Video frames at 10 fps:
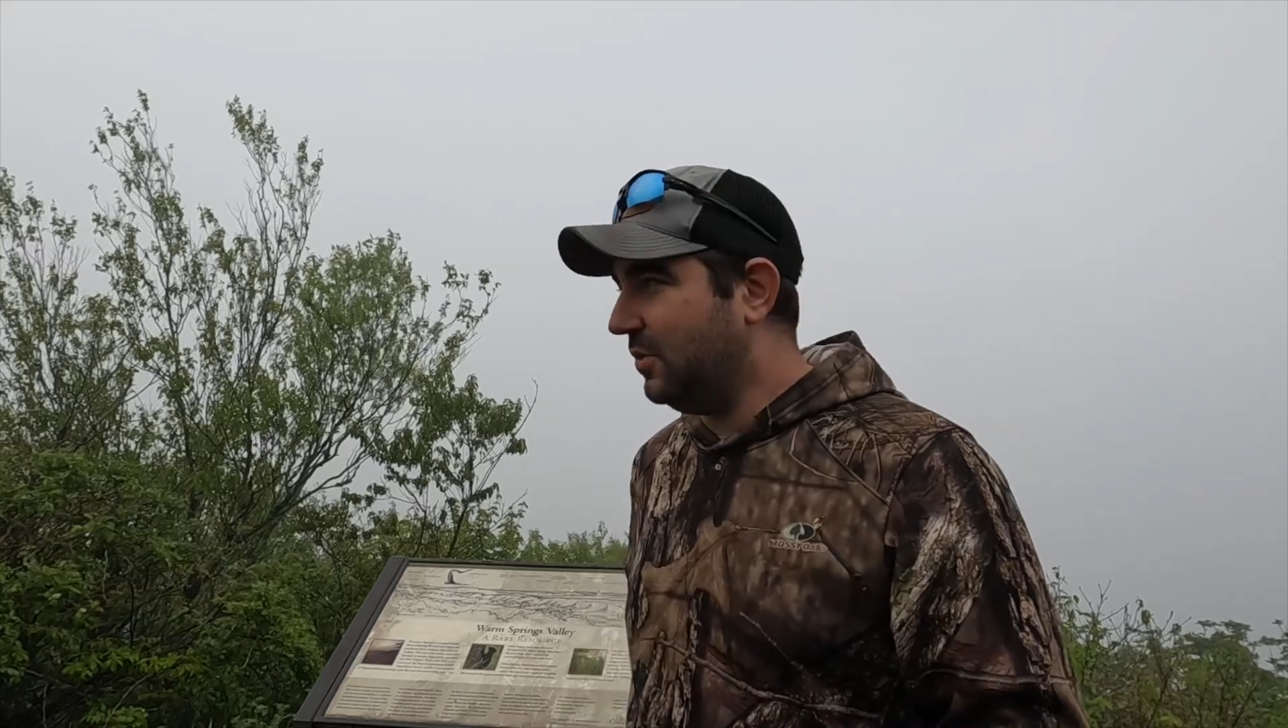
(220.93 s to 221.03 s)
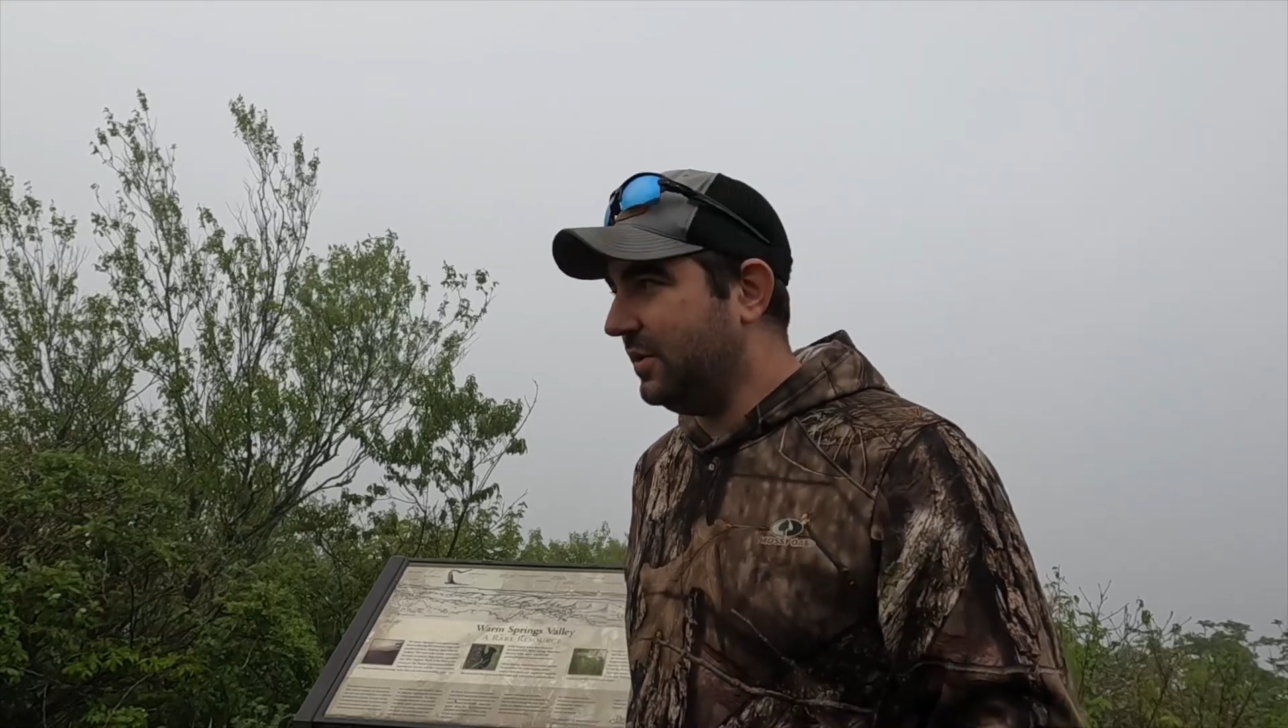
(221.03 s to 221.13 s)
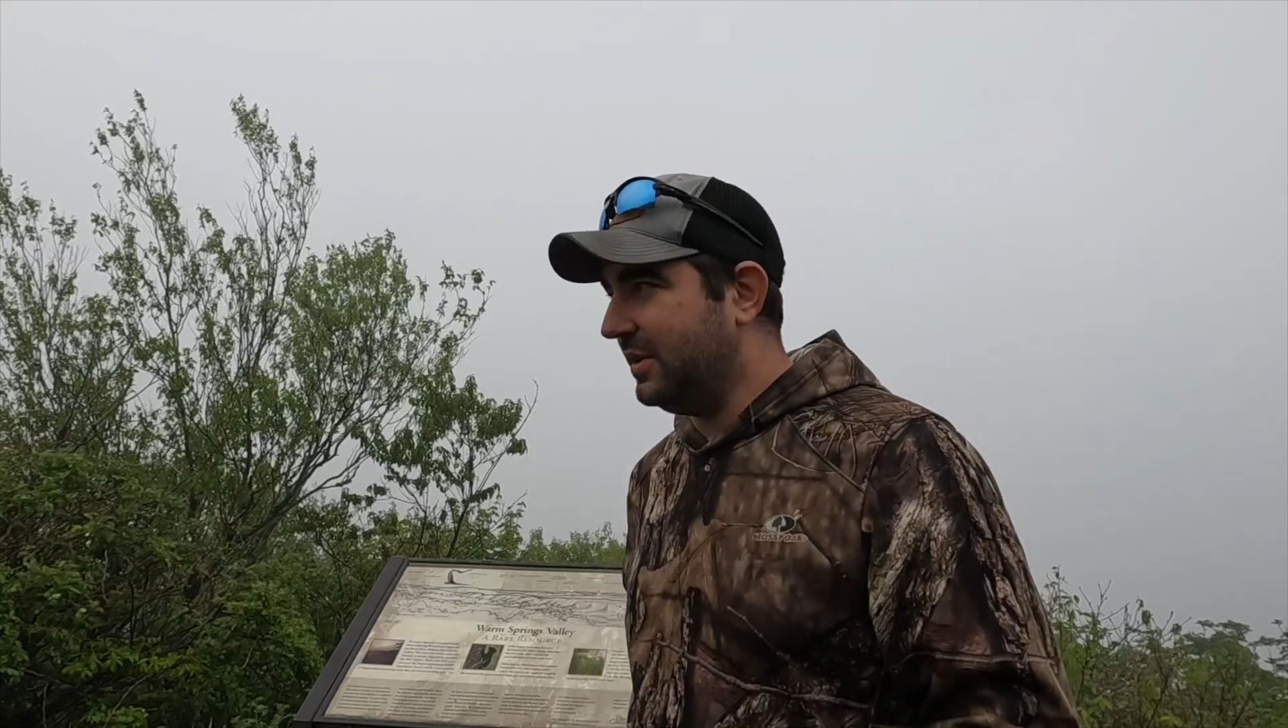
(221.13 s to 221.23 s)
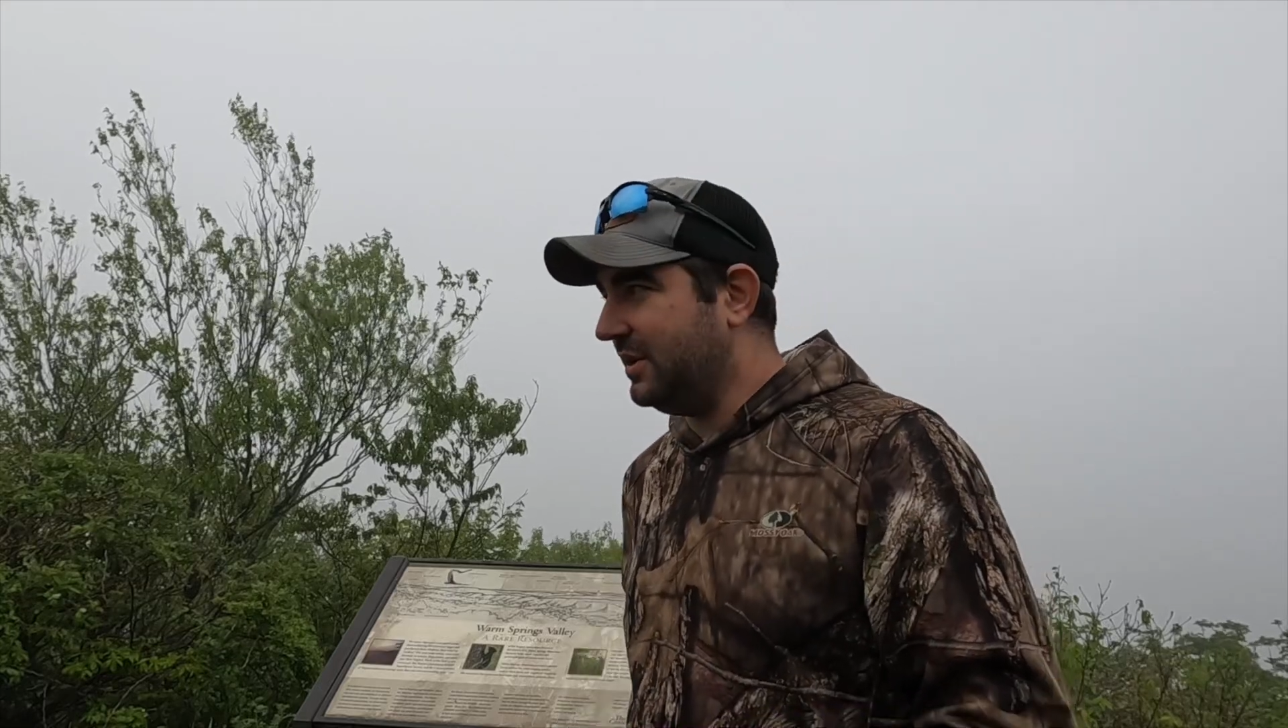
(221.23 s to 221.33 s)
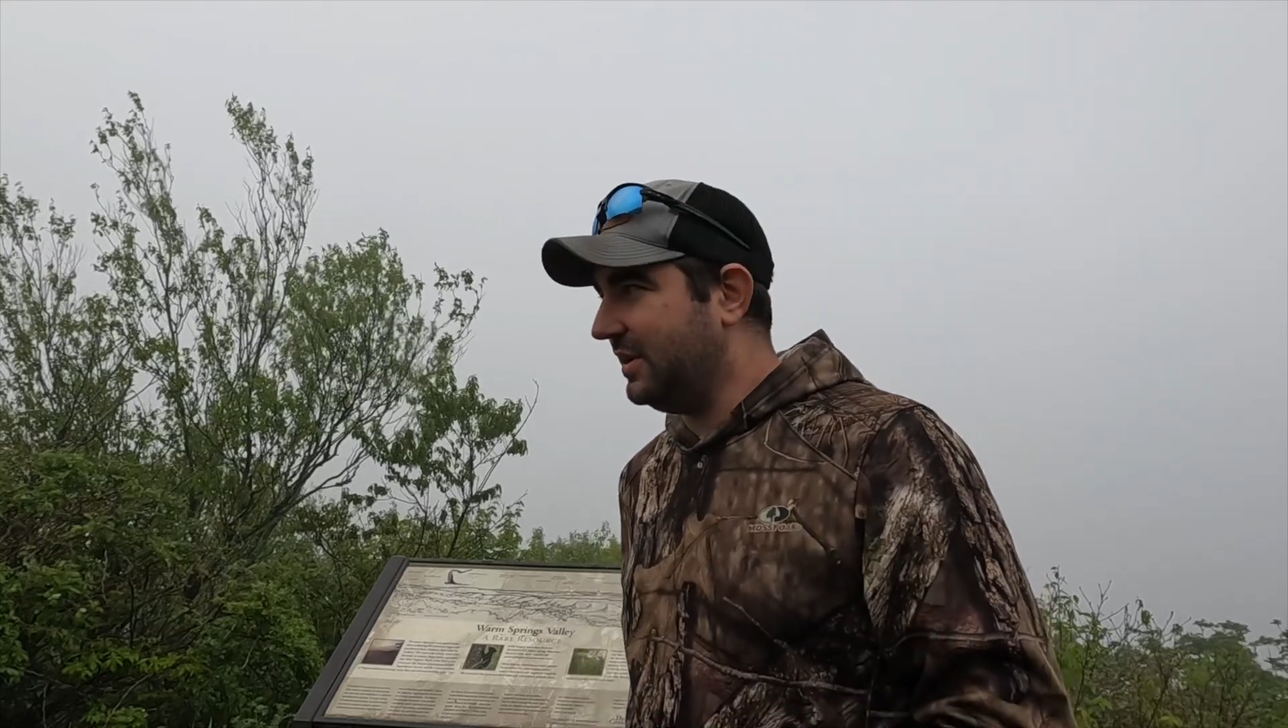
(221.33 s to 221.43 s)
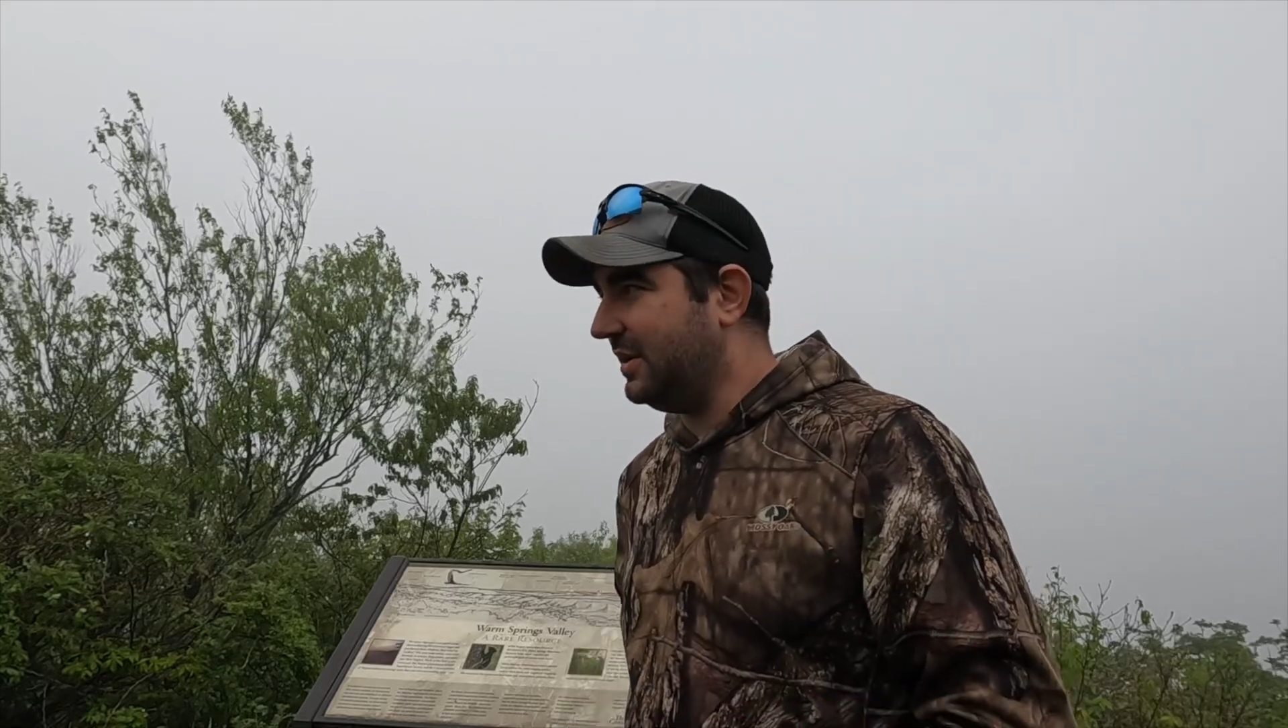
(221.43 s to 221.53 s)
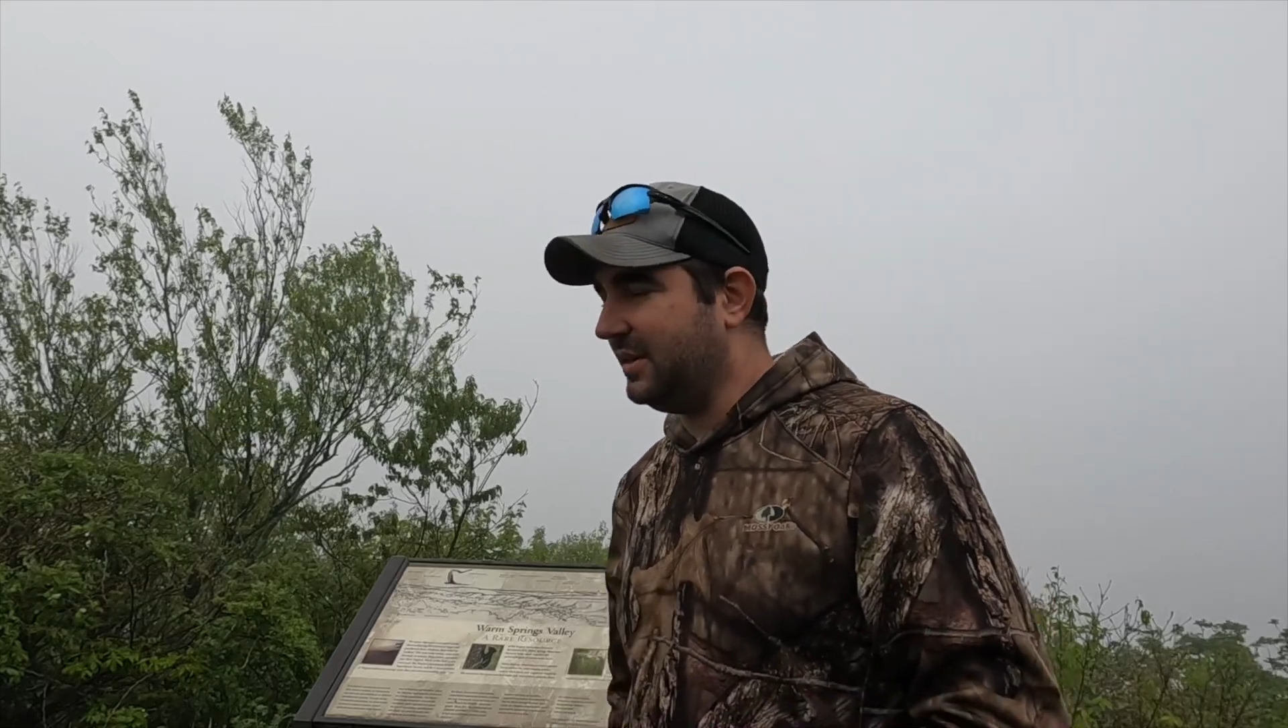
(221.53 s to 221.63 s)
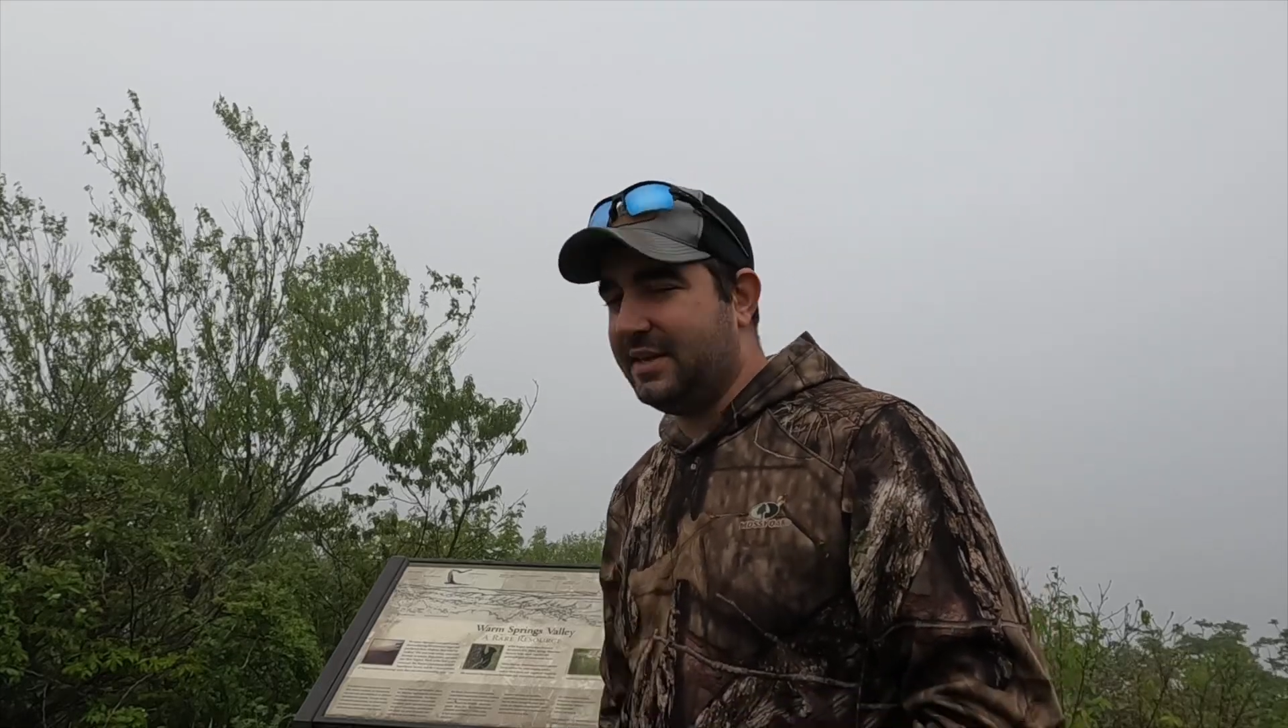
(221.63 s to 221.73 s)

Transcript: on